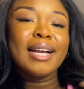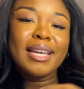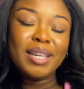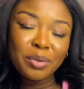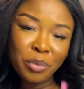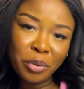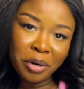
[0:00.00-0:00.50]

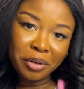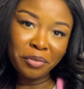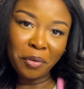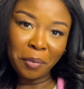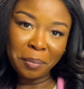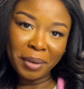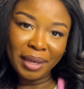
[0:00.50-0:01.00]
It worked
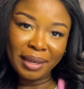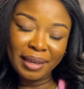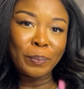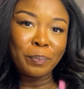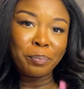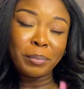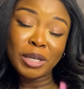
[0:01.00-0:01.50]
for me.
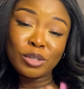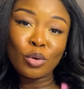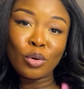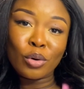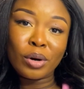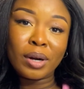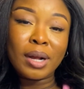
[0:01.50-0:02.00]
My
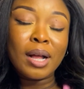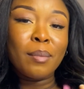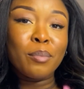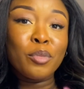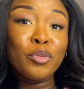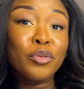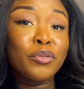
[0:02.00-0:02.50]
score
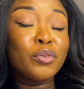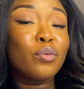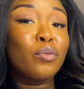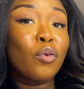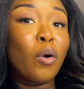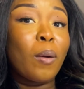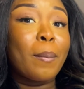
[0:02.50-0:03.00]
moved
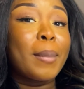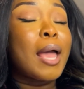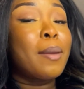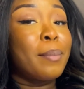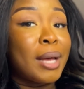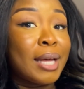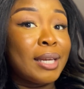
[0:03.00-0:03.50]
from a
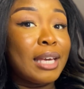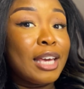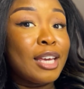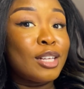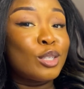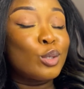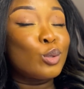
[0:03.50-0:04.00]
band
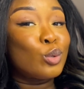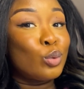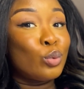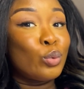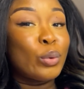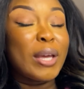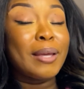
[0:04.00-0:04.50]
8
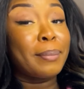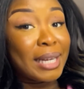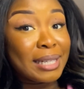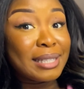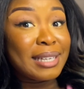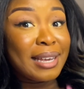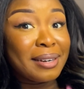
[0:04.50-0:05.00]
to a
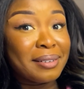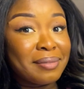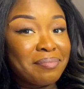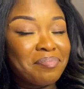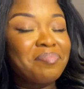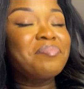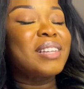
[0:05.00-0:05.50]
band 10.
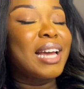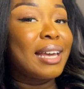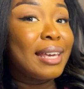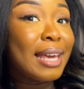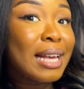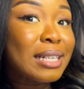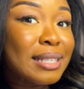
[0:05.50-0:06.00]

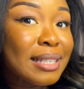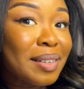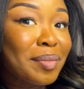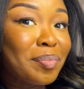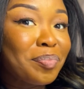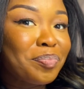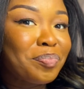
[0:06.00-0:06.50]
Yes.
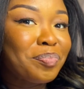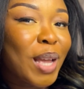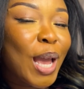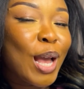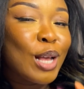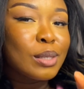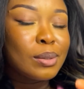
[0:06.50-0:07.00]

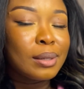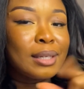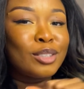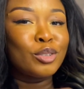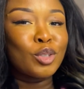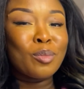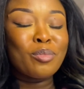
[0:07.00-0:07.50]
So let's
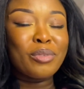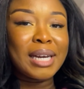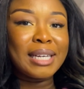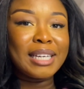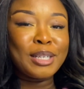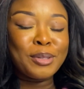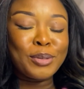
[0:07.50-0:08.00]
jump
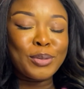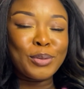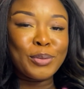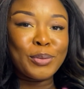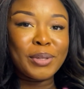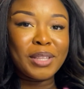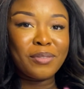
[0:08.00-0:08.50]
right into the